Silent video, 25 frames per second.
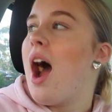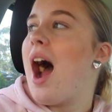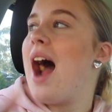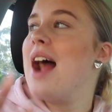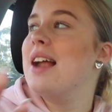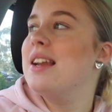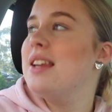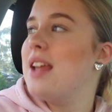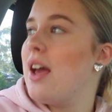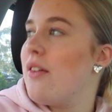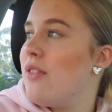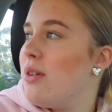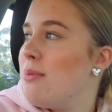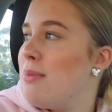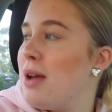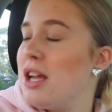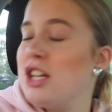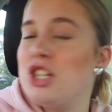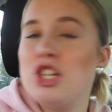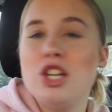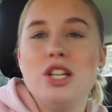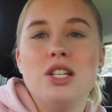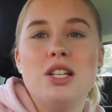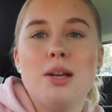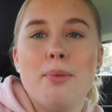I never
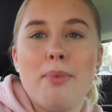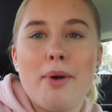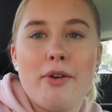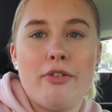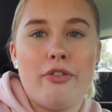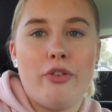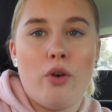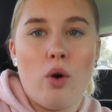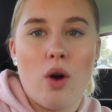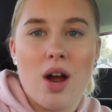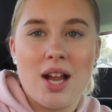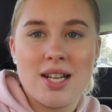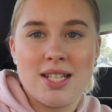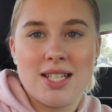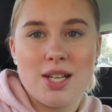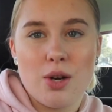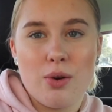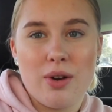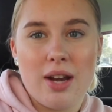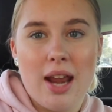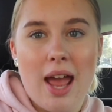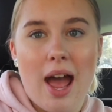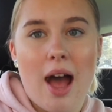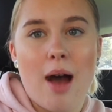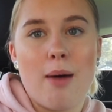mentioned it before
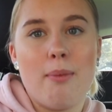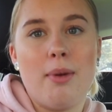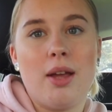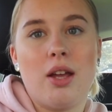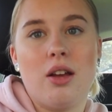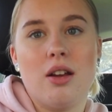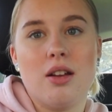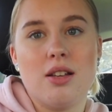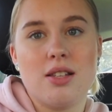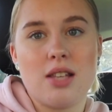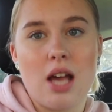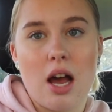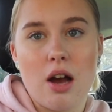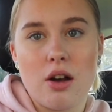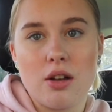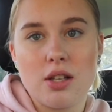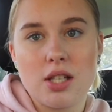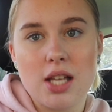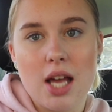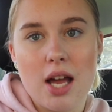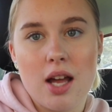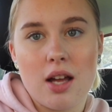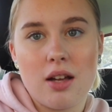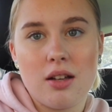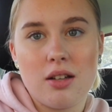until now because I
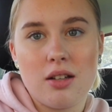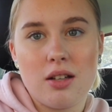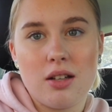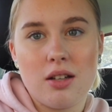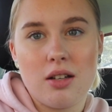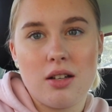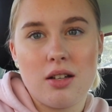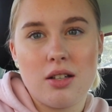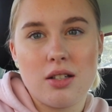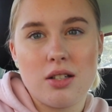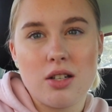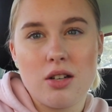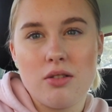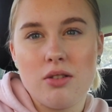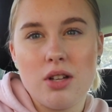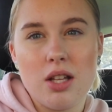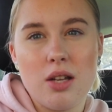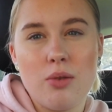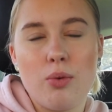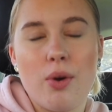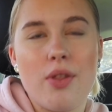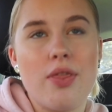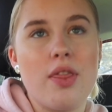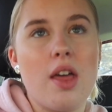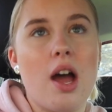was like, I don't
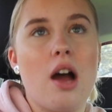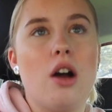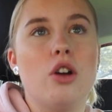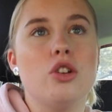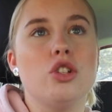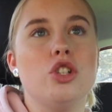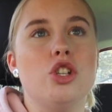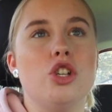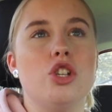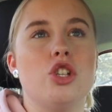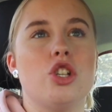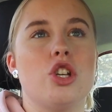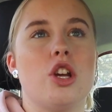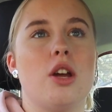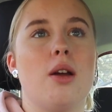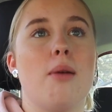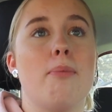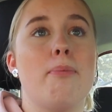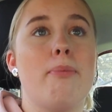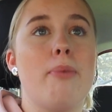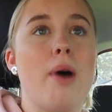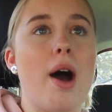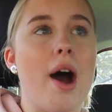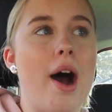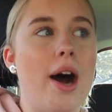really want that on
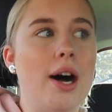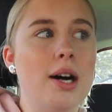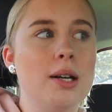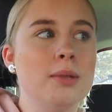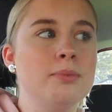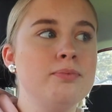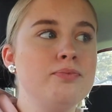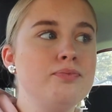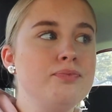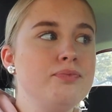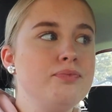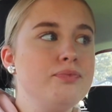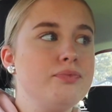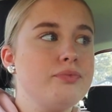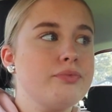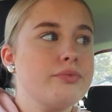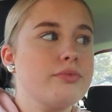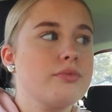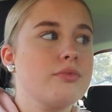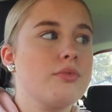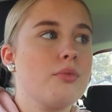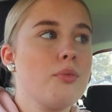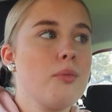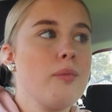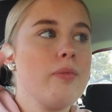YouTube, but
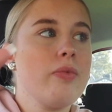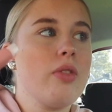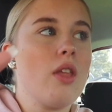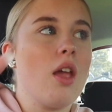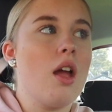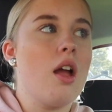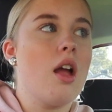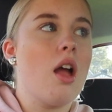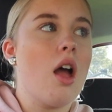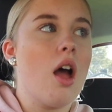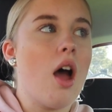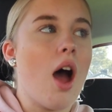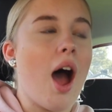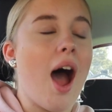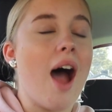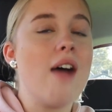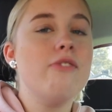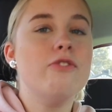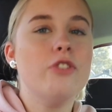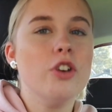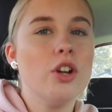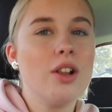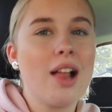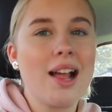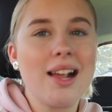I
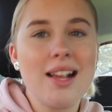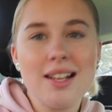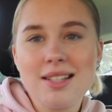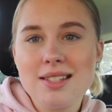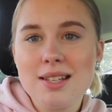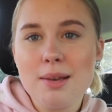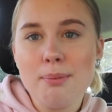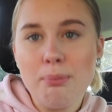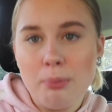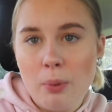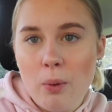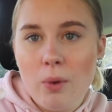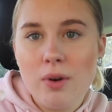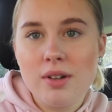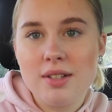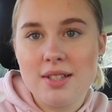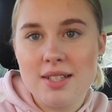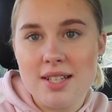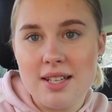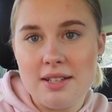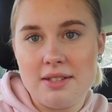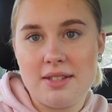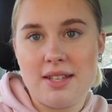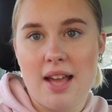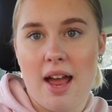feel like it's
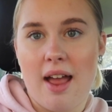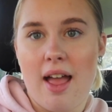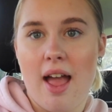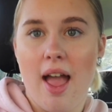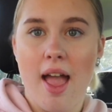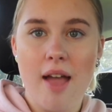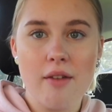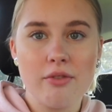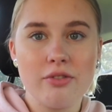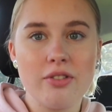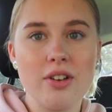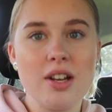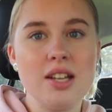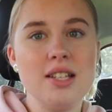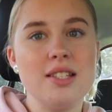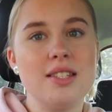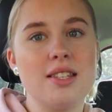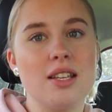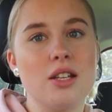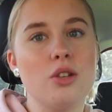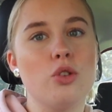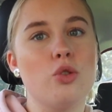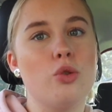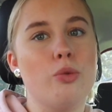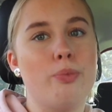important to say every
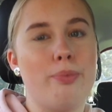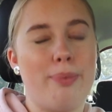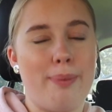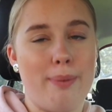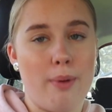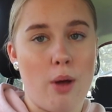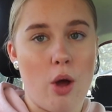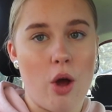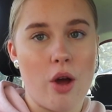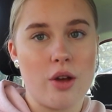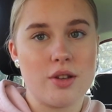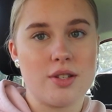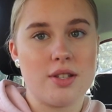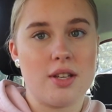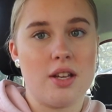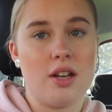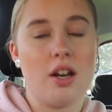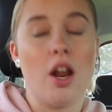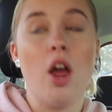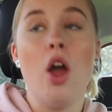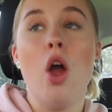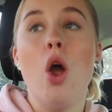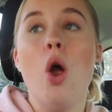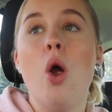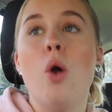single
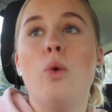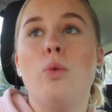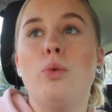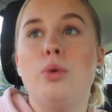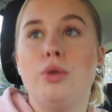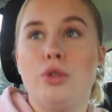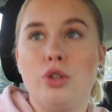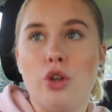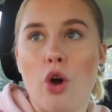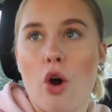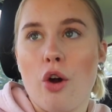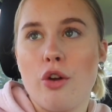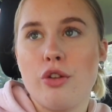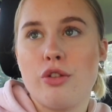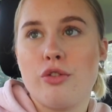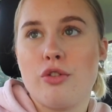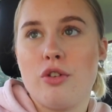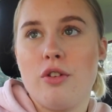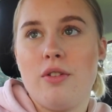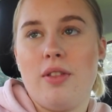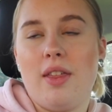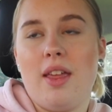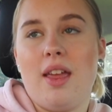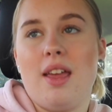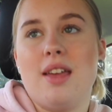person would go
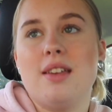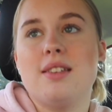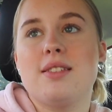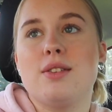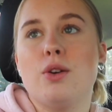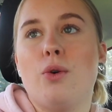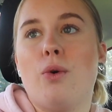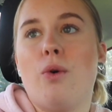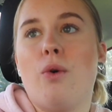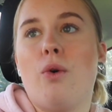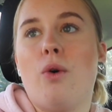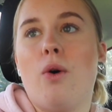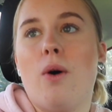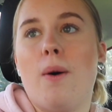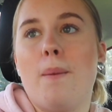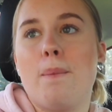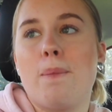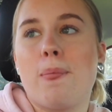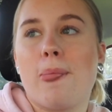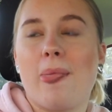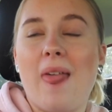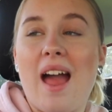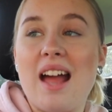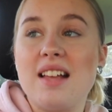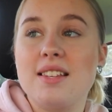through this, or
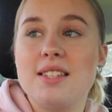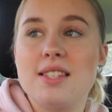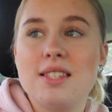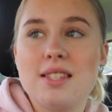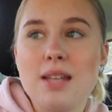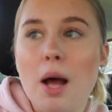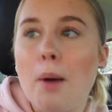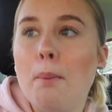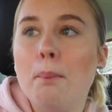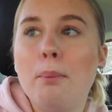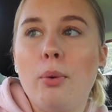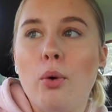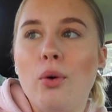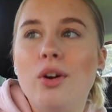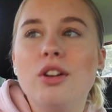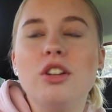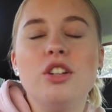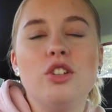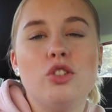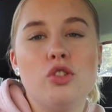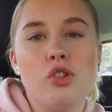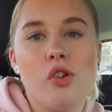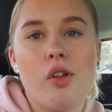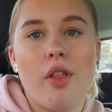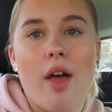at some
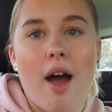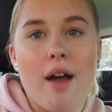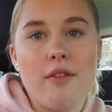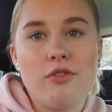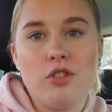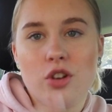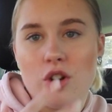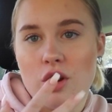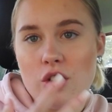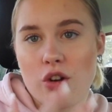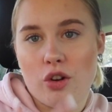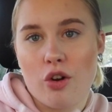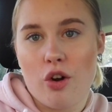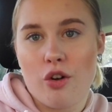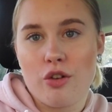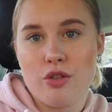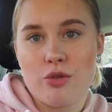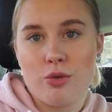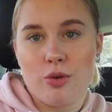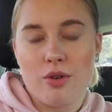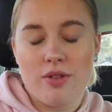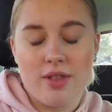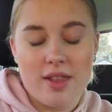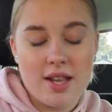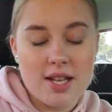point in your life you're going to go
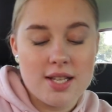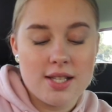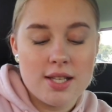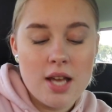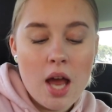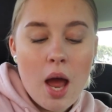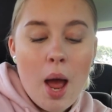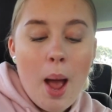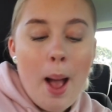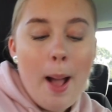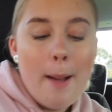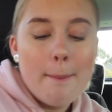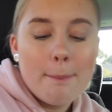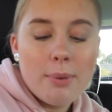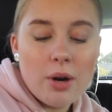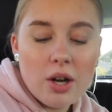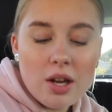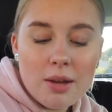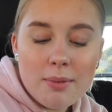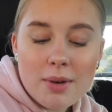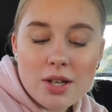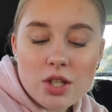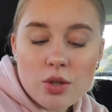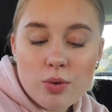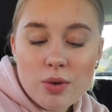through this.
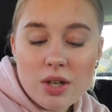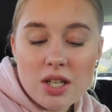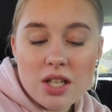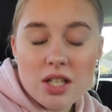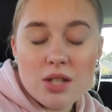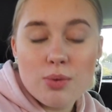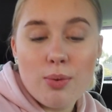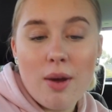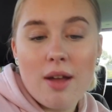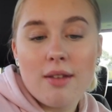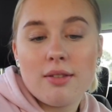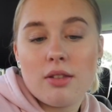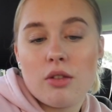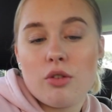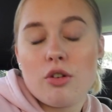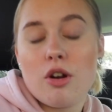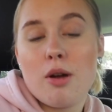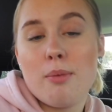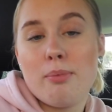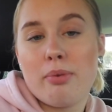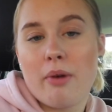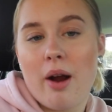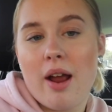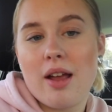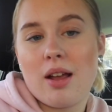Pretty much we just went
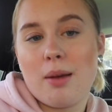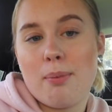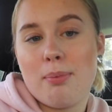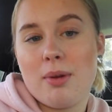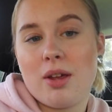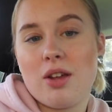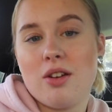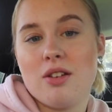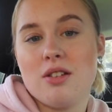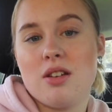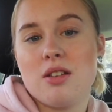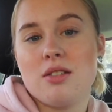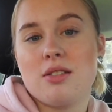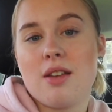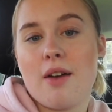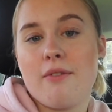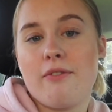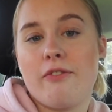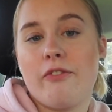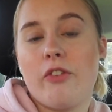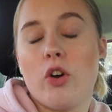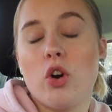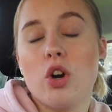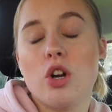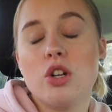through a break because
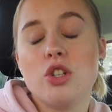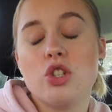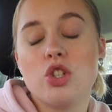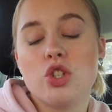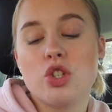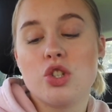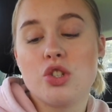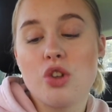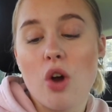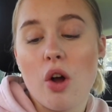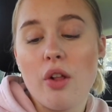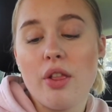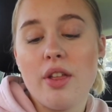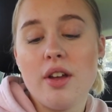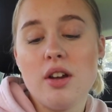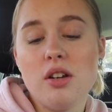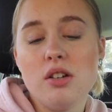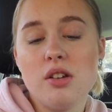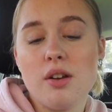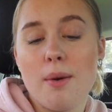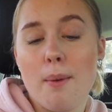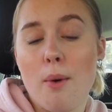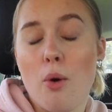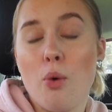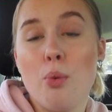for a
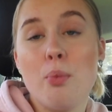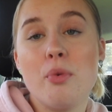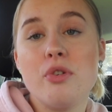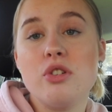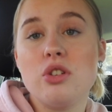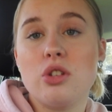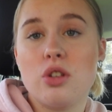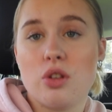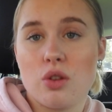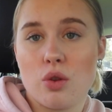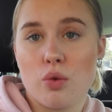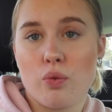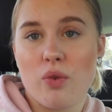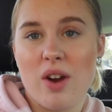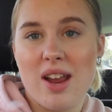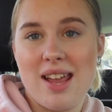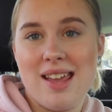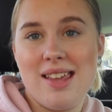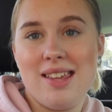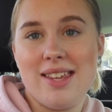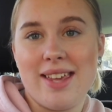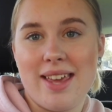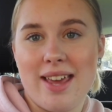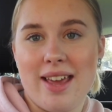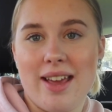solid almost 3
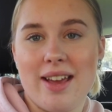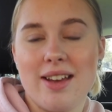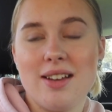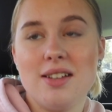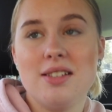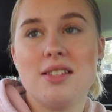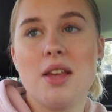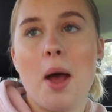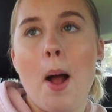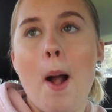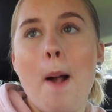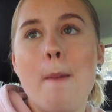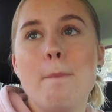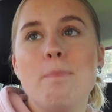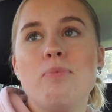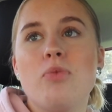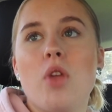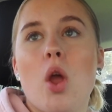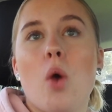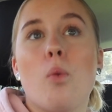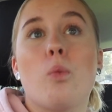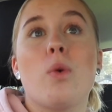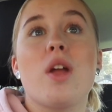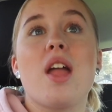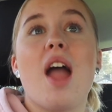years,
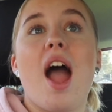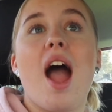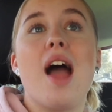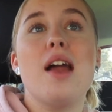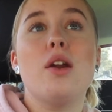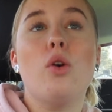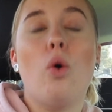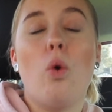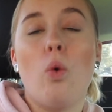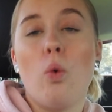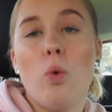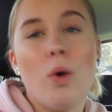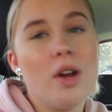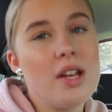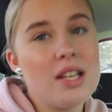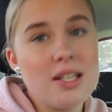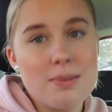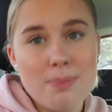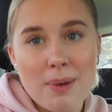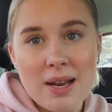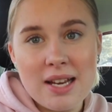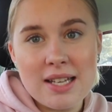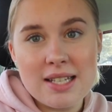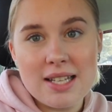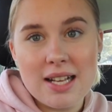we had
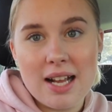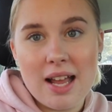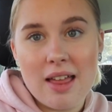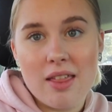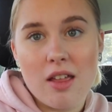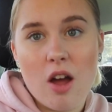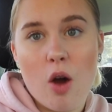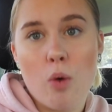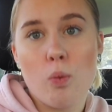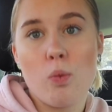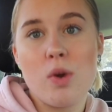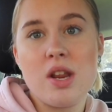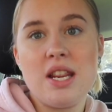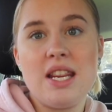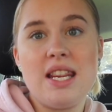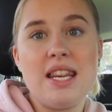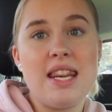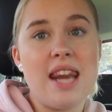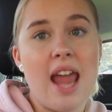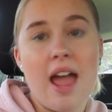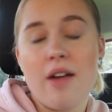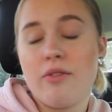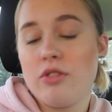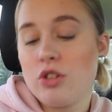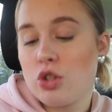always been together. We
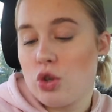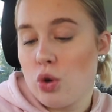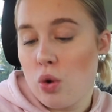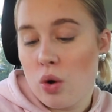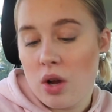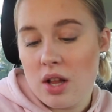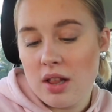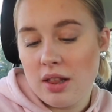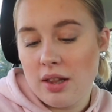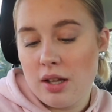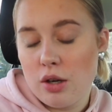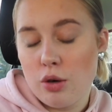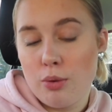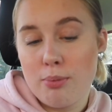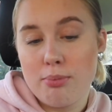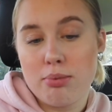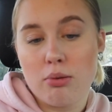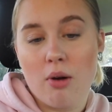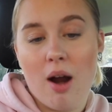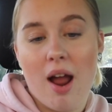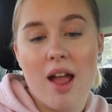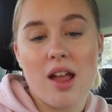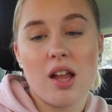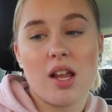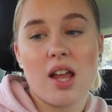never took a little
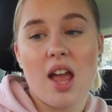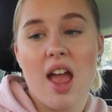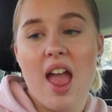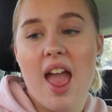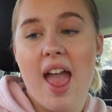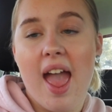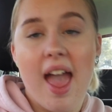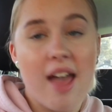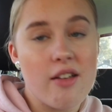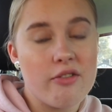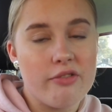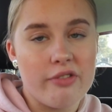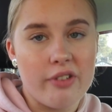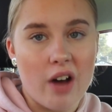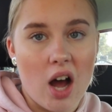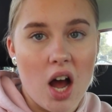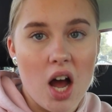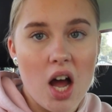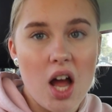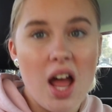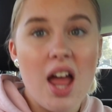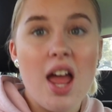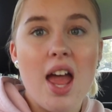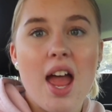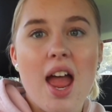break
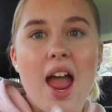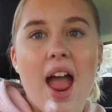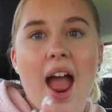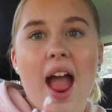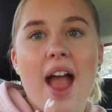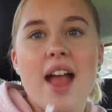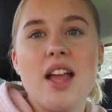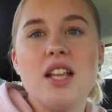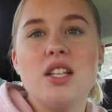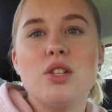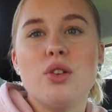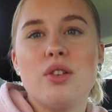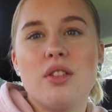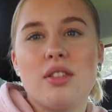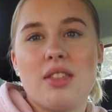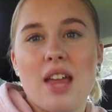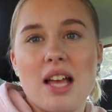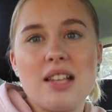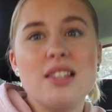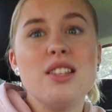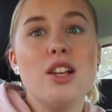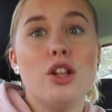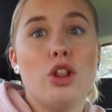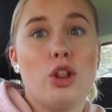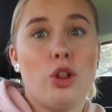ever. And
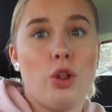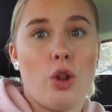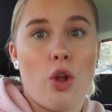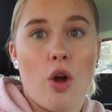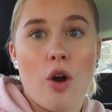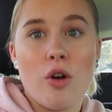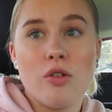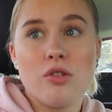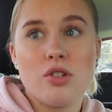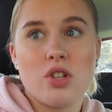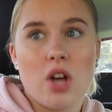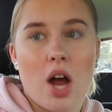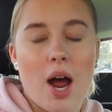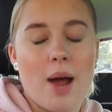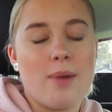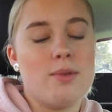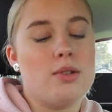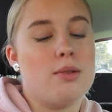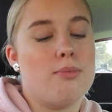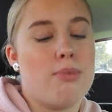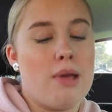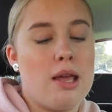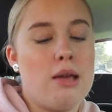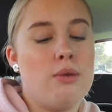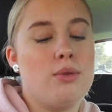that's a long time
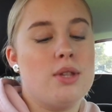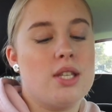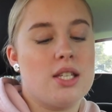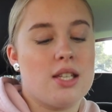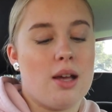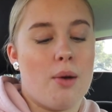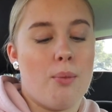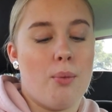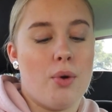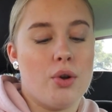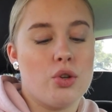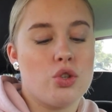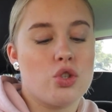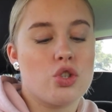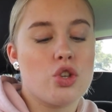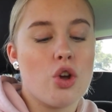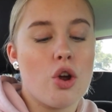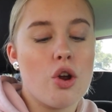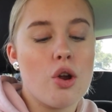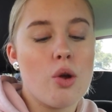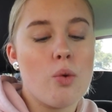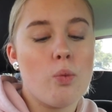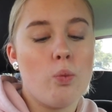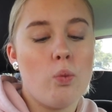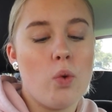to be with someone.
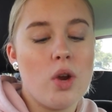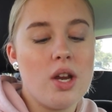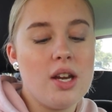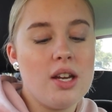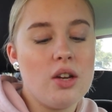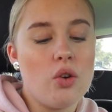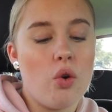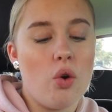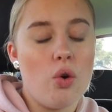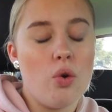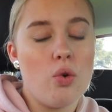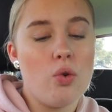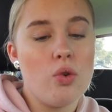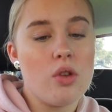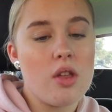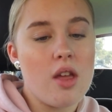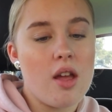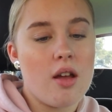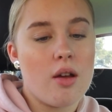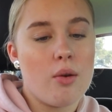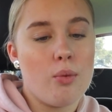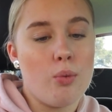So he called